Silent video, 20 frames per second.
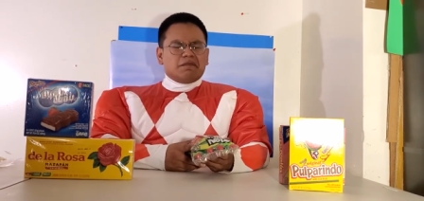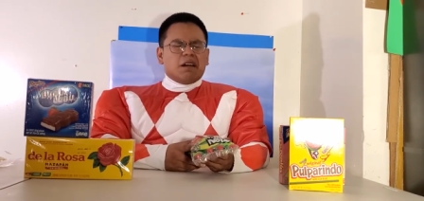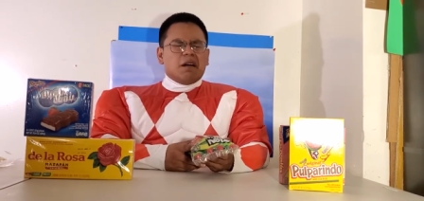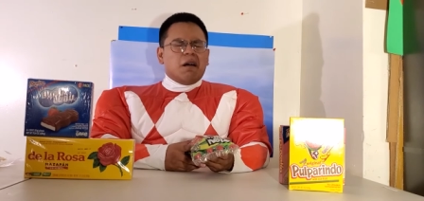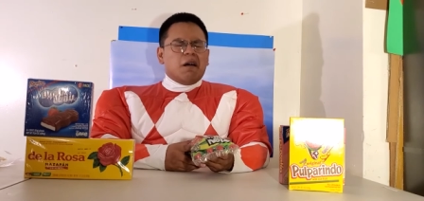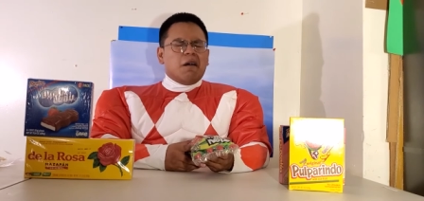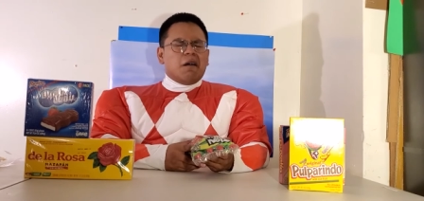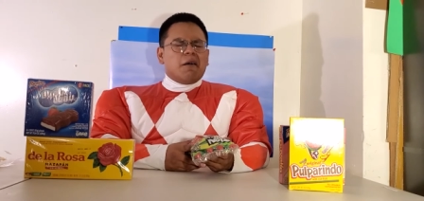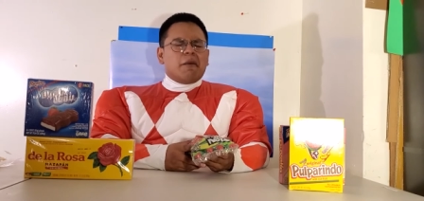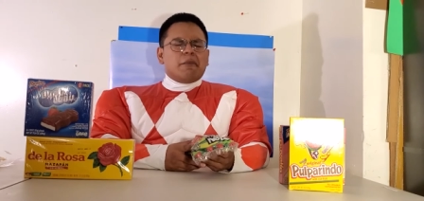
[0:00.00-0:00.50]

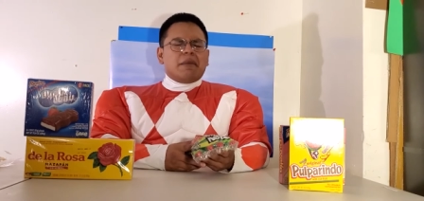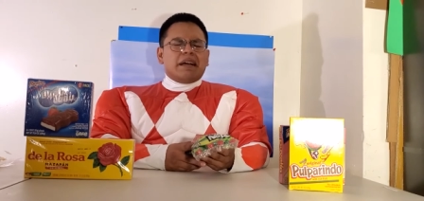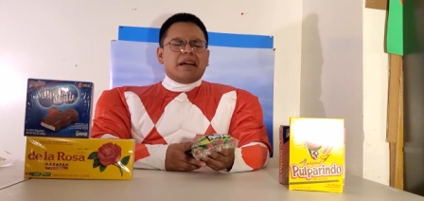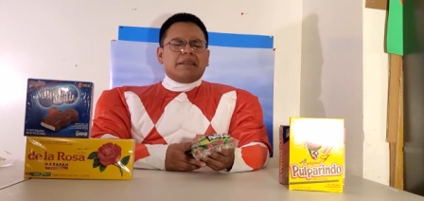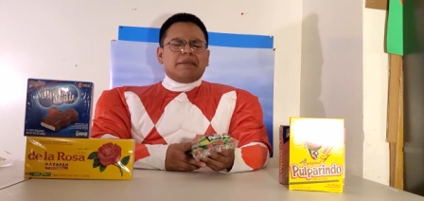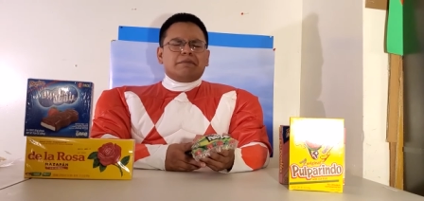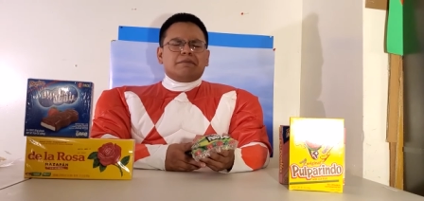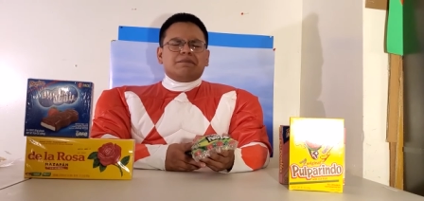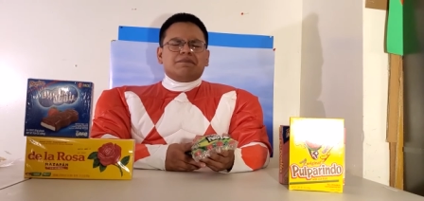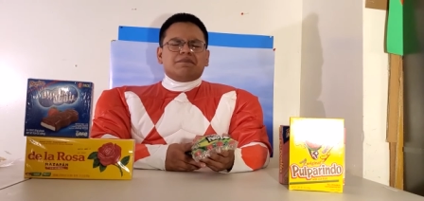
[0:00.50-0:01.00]
Oh
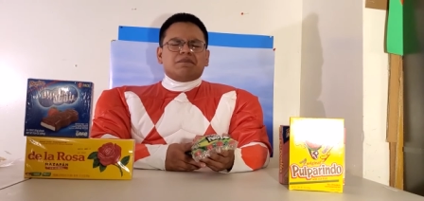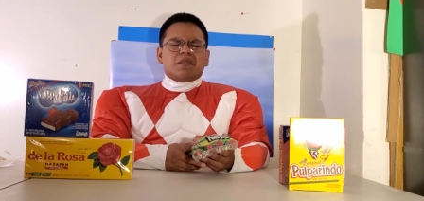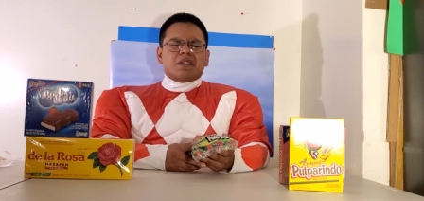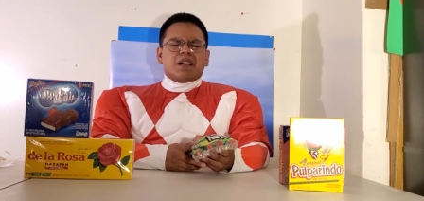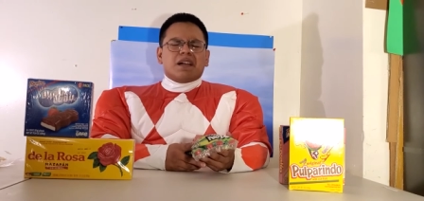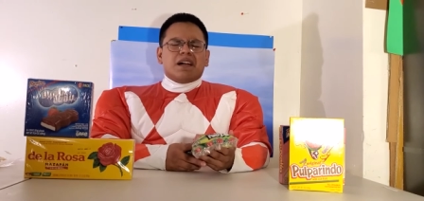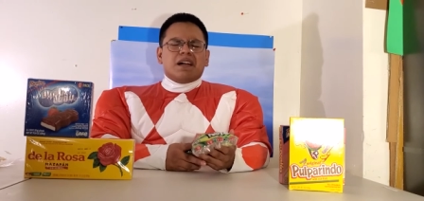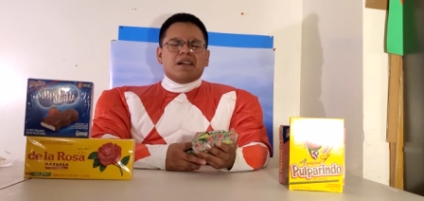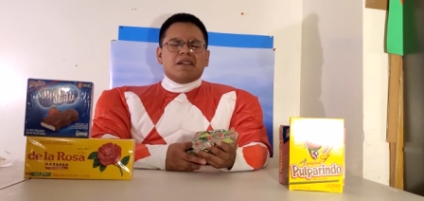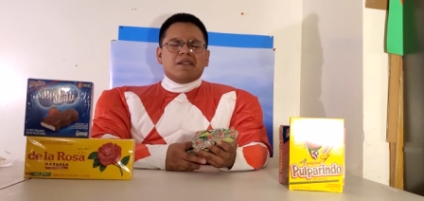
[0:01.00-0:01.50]
man, I
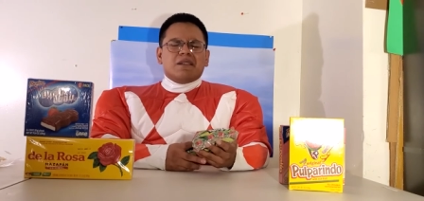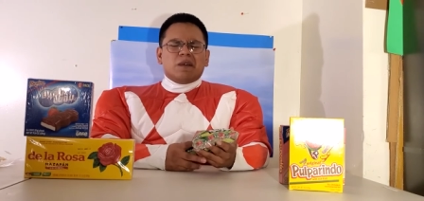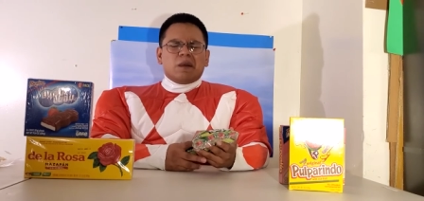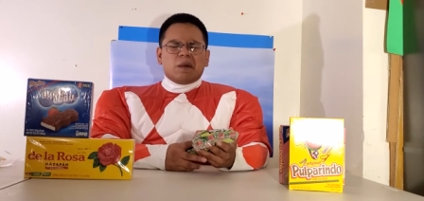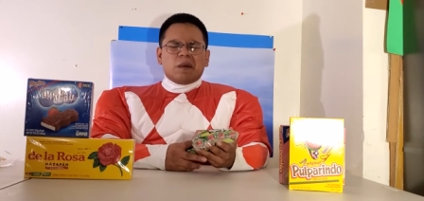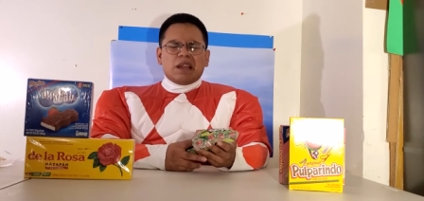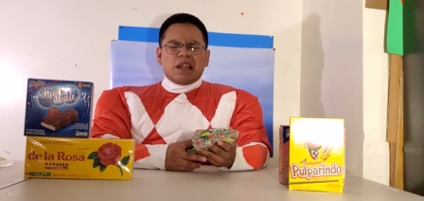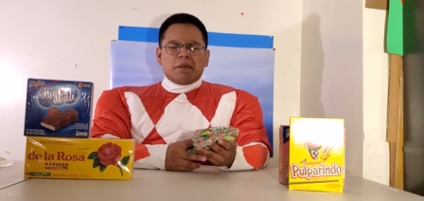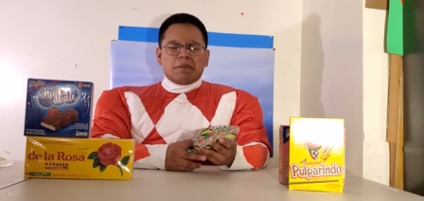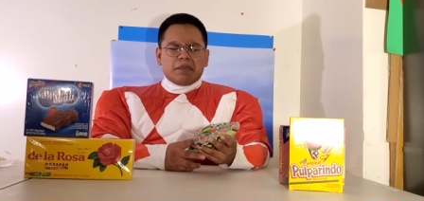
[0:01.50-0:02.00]
got I
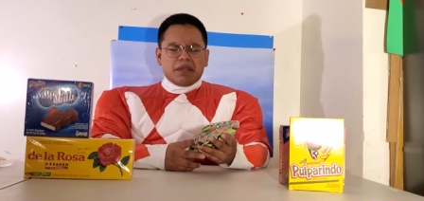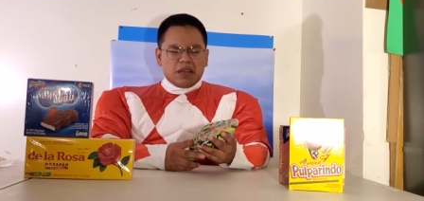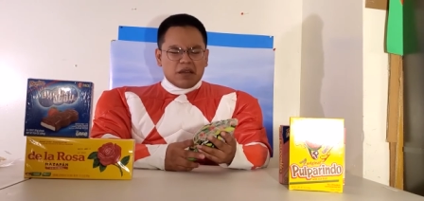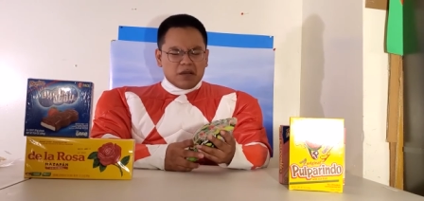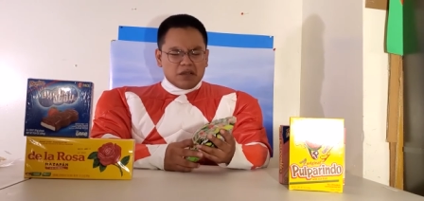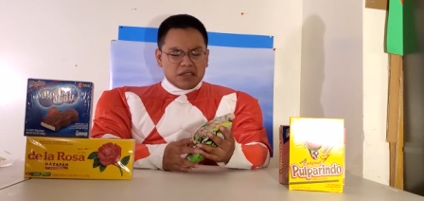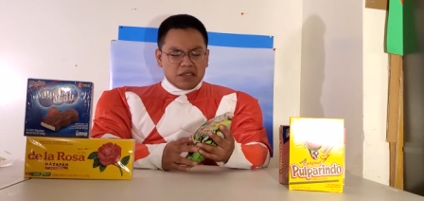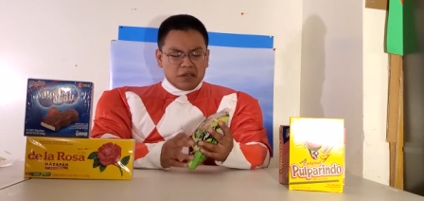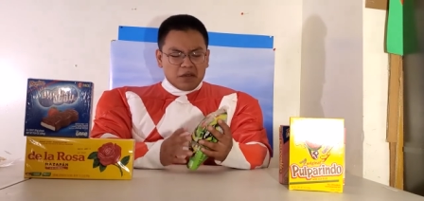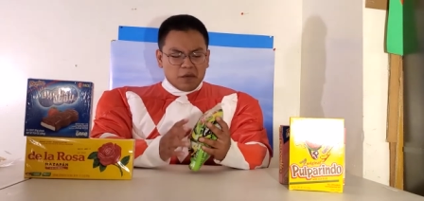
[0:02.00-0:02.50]
went up my
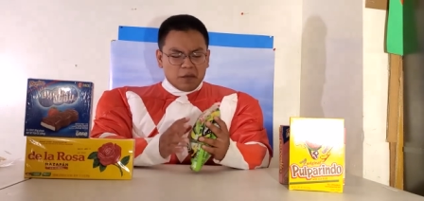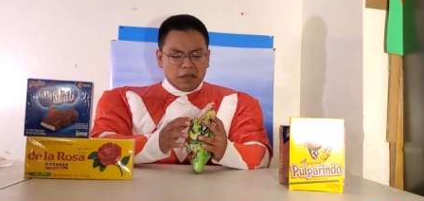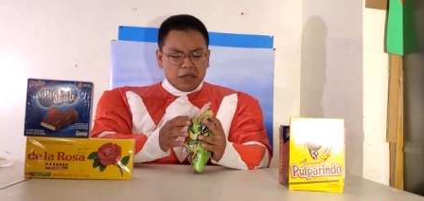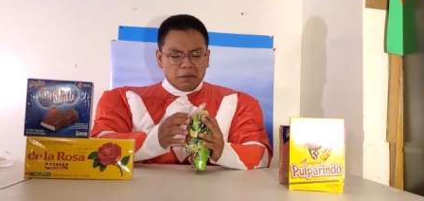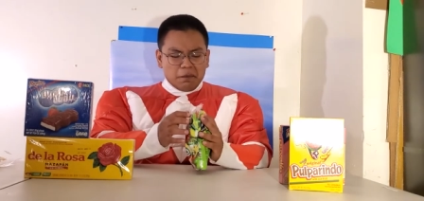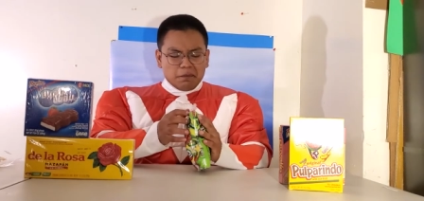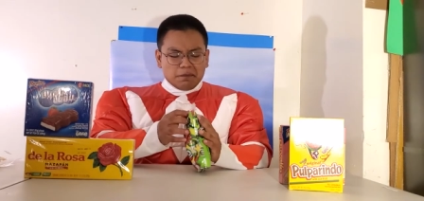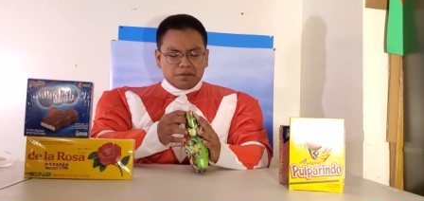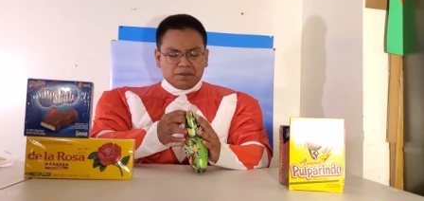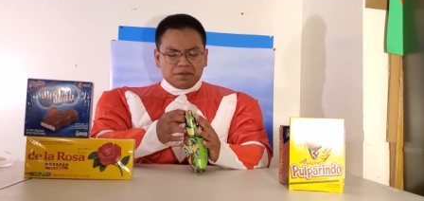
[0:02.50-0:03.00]
nose a little bit.
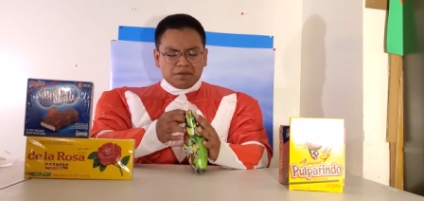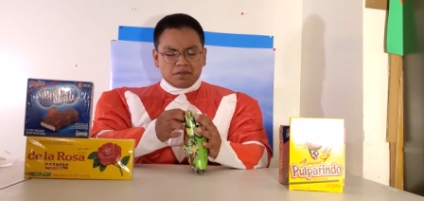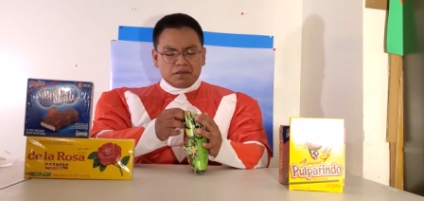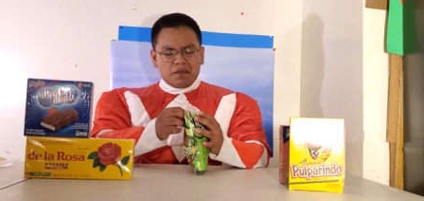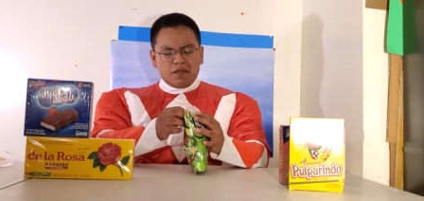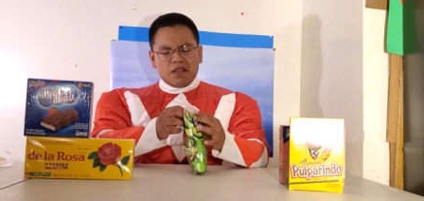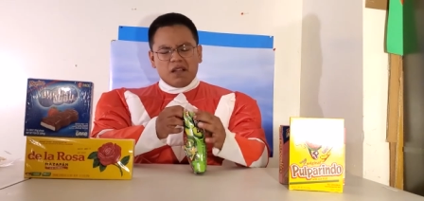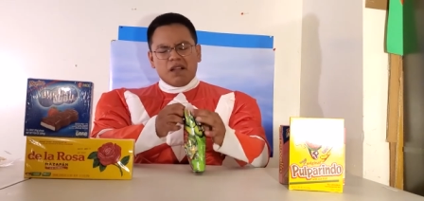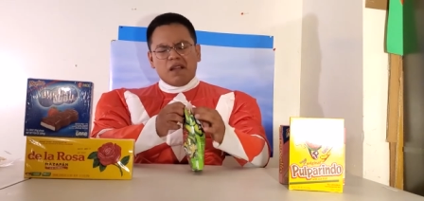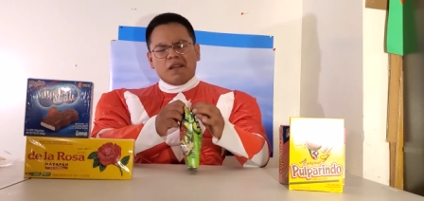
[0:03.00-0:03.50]

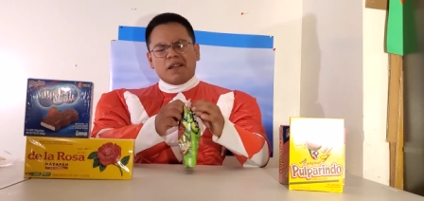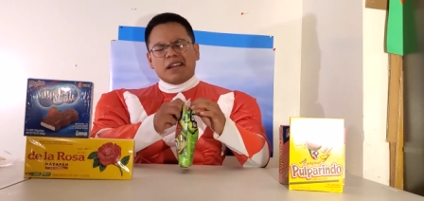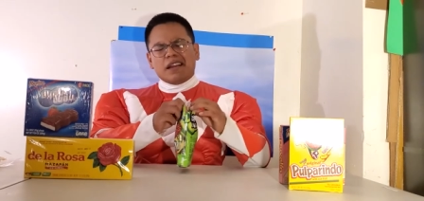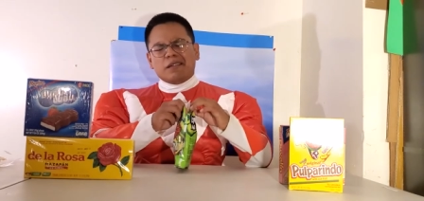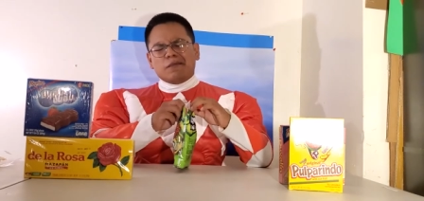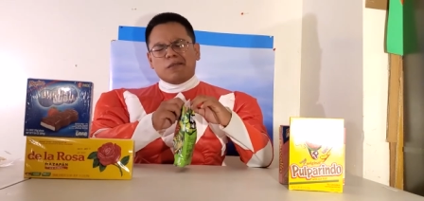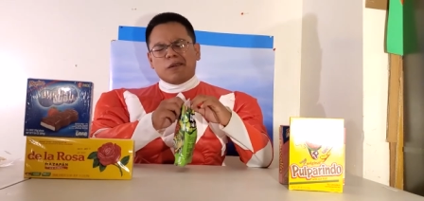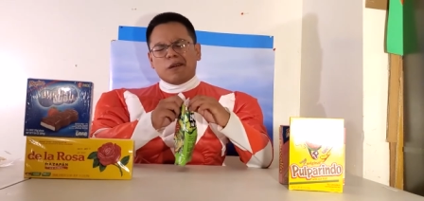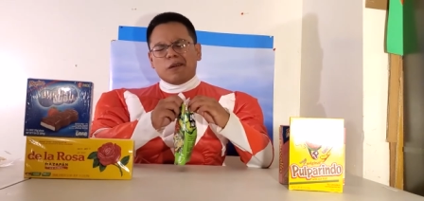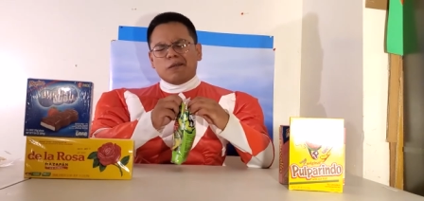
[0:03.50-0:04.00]

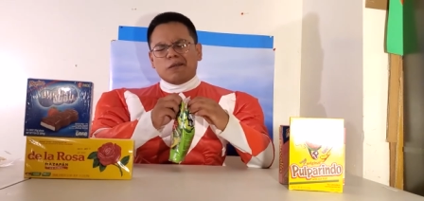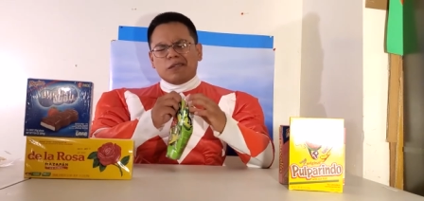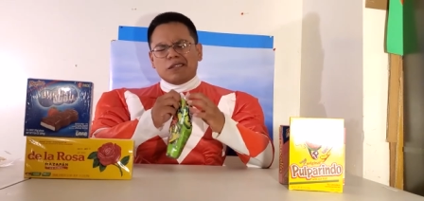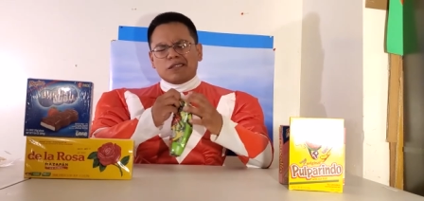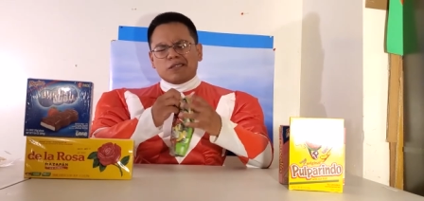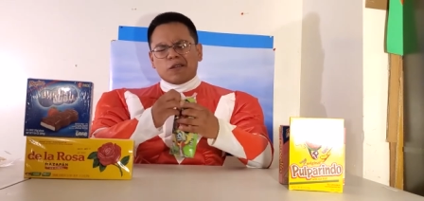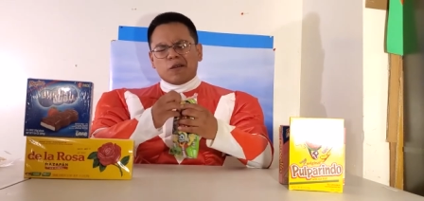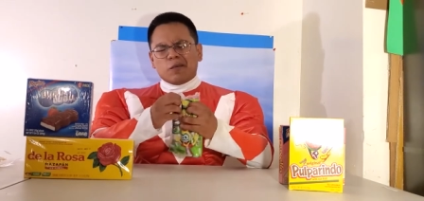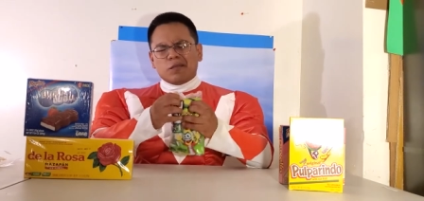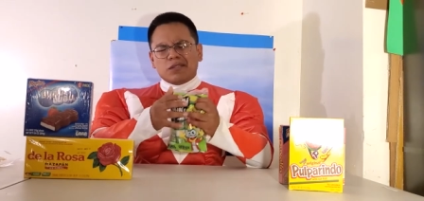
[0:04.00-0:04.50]
Alright, well, let's
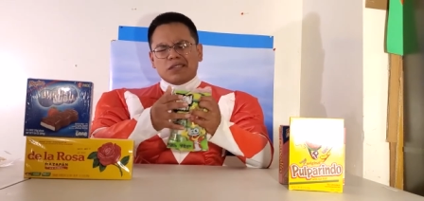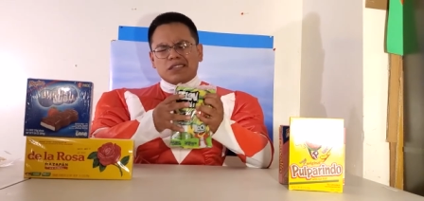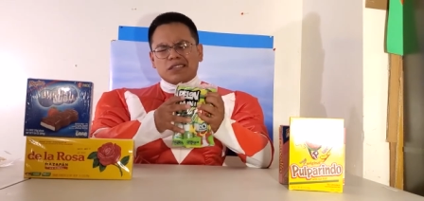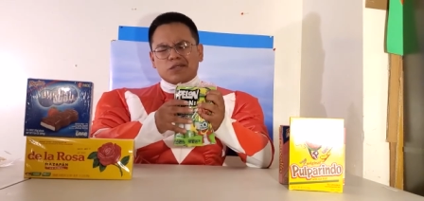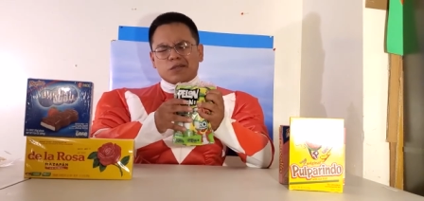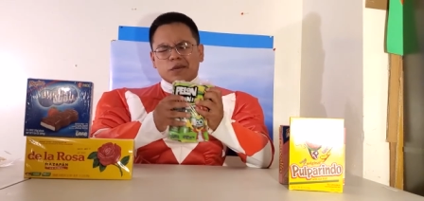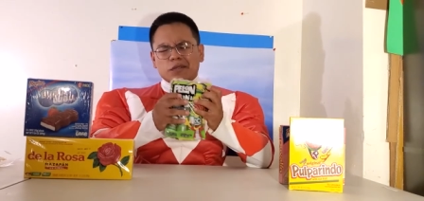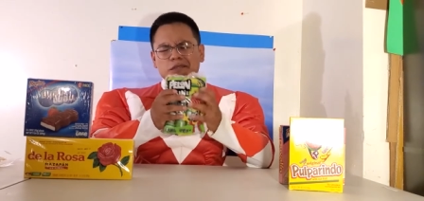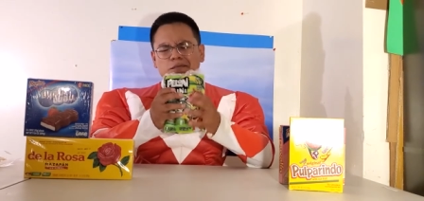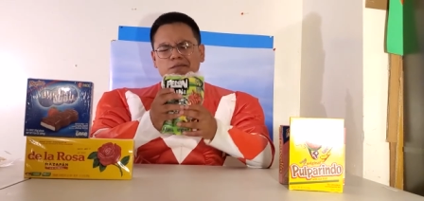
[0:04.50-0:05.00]
open this
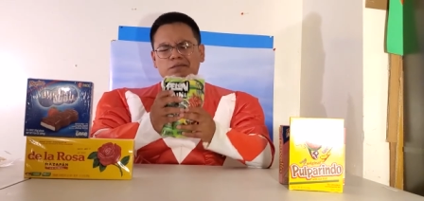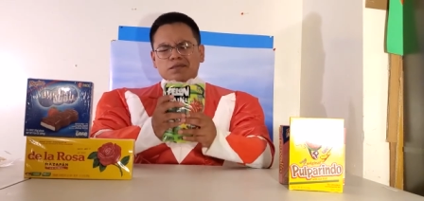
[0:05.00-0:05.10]
one.